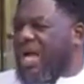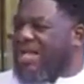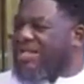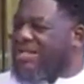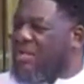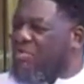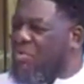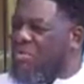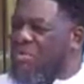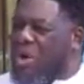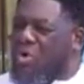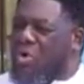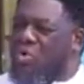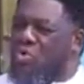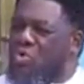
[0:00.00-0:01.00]
I say, mwe
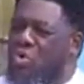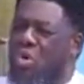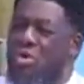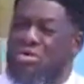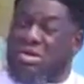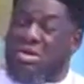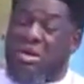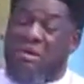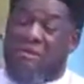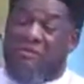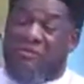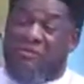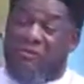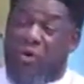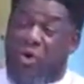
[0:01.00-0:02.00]
makon hu court
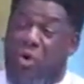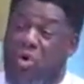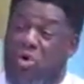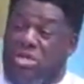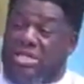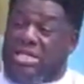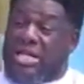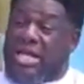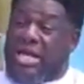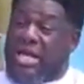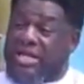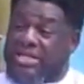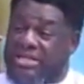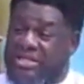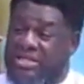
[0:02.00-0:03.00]
4
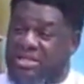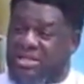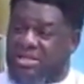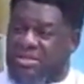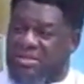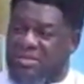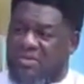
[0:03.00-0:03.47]
years.